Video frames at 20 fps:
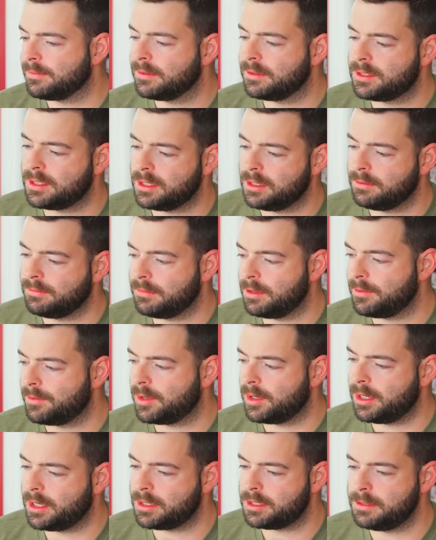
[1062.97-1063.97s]
So
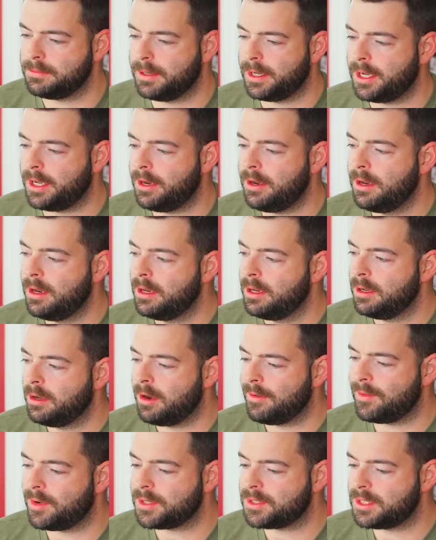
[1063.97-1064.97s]
overall not too bad.
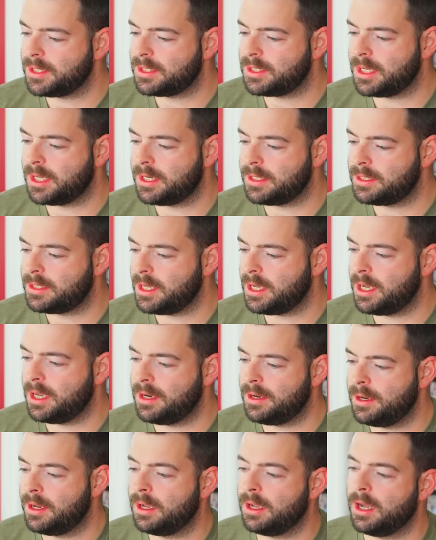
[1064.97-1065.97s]
Overall six out of
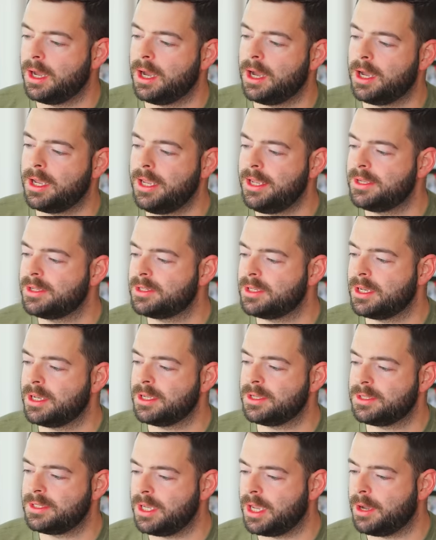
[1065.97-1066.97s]
10. Uh, he
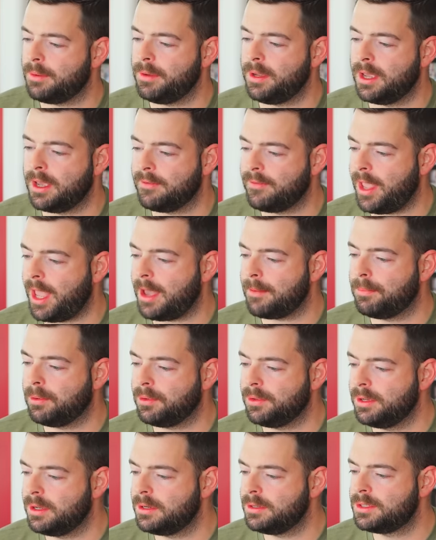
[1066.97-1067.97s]
says, yeah, we have
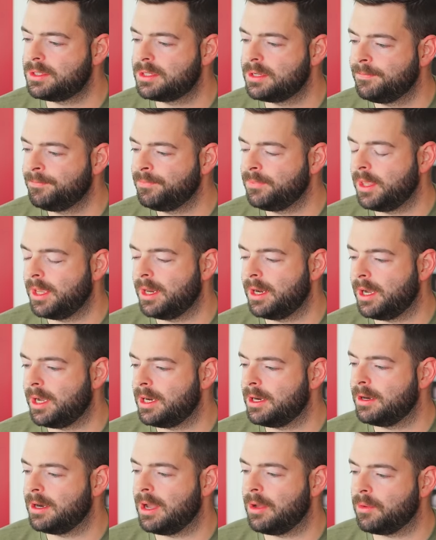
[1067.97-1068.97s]
apple notes and
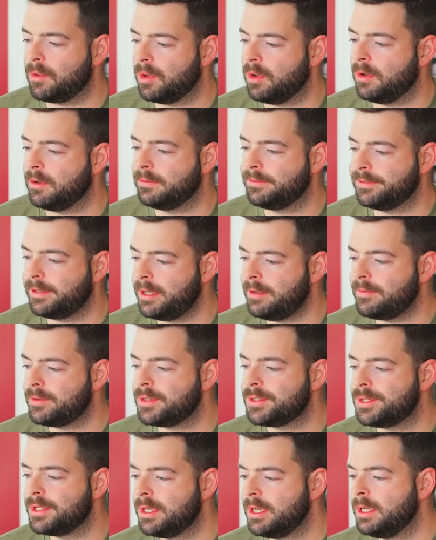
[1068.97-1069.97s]
higher alcohol
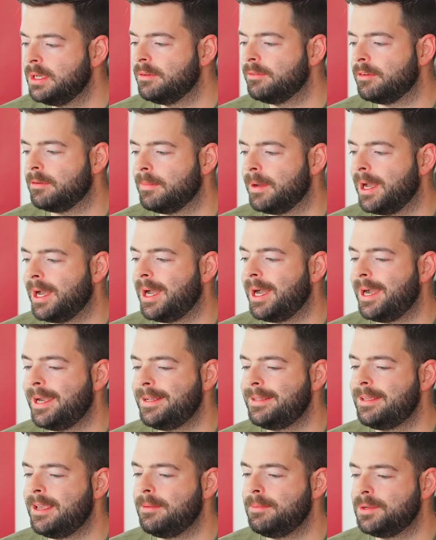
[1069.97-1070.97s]
flavors from high
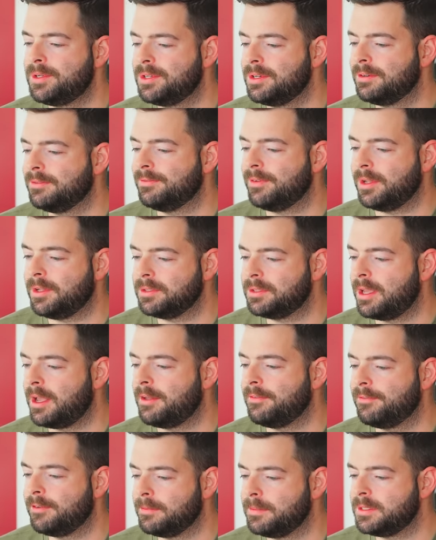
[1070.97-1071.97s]
temperature
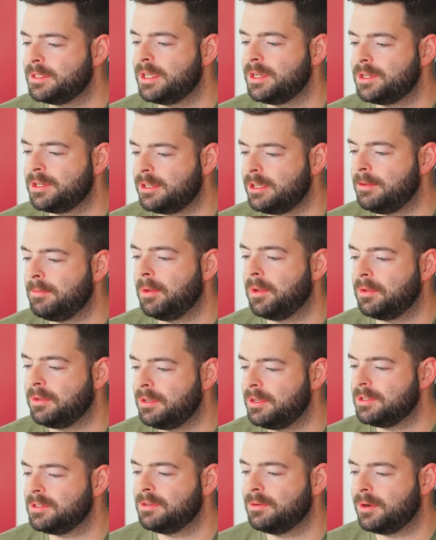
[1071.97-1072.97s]
volatile fermentation, keep ale
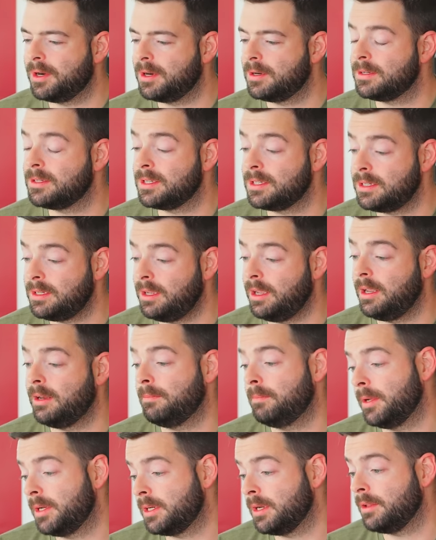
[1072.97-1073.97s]
yeast no higher than
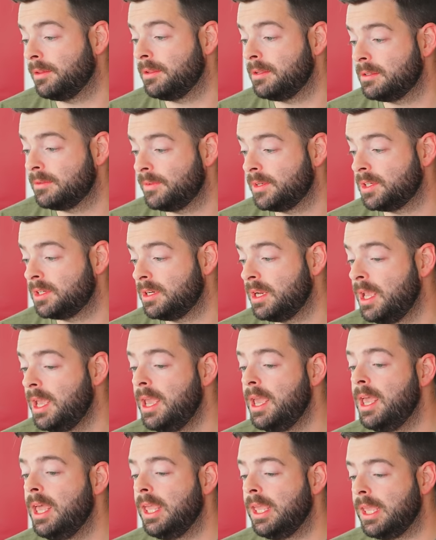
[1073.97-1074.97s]
68, pitch healthy and sufficient.
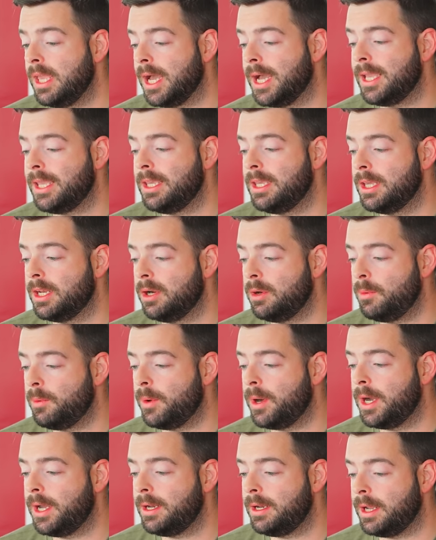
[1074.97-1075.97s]
Yeah, you know
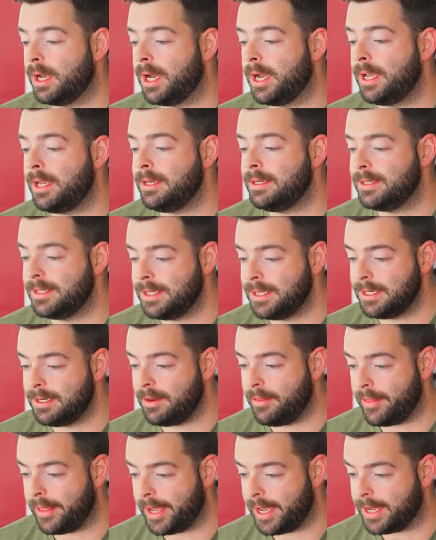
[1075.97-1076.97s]
what? I
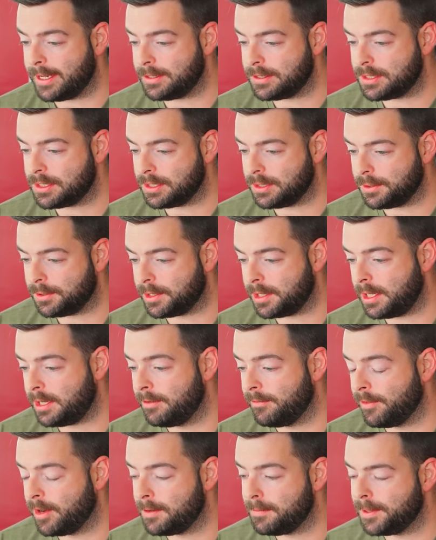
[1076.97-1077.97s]
did that, so thank
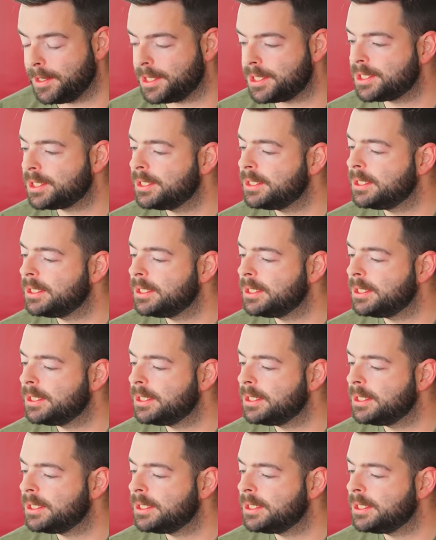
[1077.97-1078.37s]
you very much.